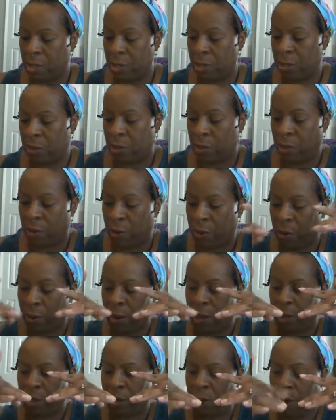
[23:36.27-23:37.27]

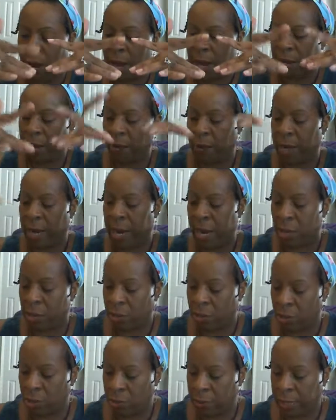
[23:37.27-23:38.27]
your higher
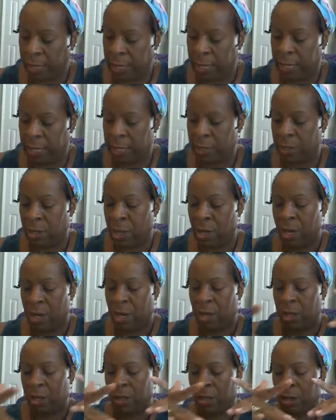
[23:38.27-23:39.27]
council is,
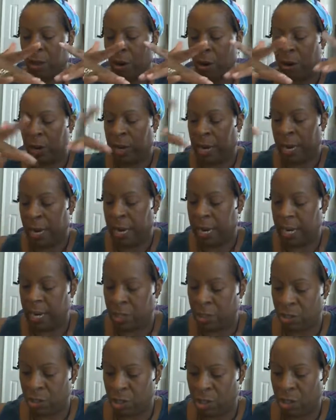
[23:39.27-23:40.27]
the
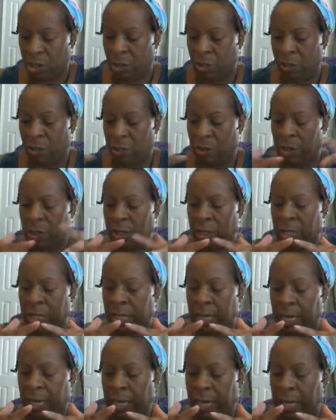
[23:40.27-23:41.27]
archangels,
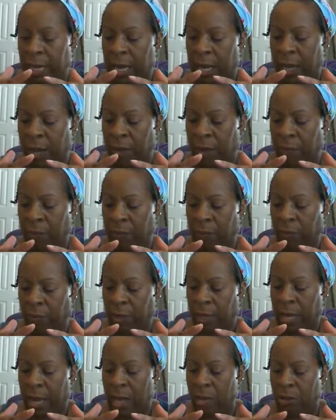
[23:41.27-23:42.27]
the
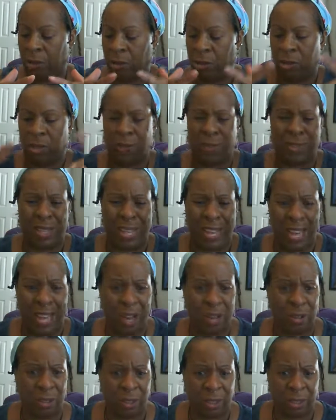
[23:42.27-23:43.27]
councils of the
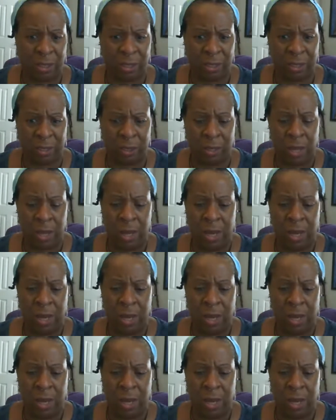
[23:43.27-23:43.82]
elders.